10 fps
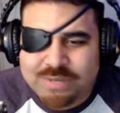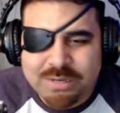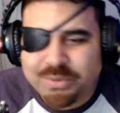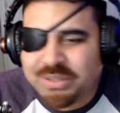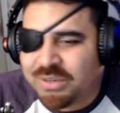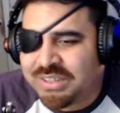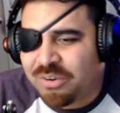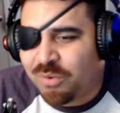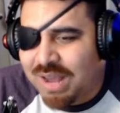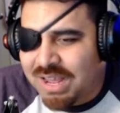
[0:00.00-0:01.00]
Why don't we go get
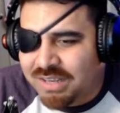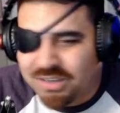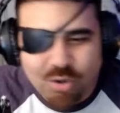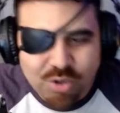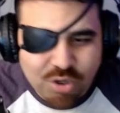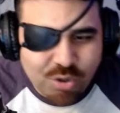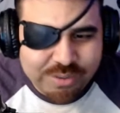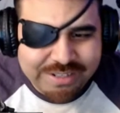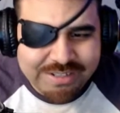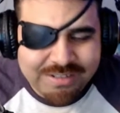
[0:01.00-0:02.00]
The Rock, Hulk
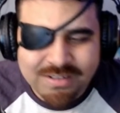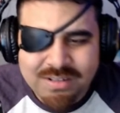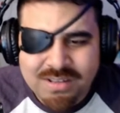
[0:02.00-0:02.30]
Hogan,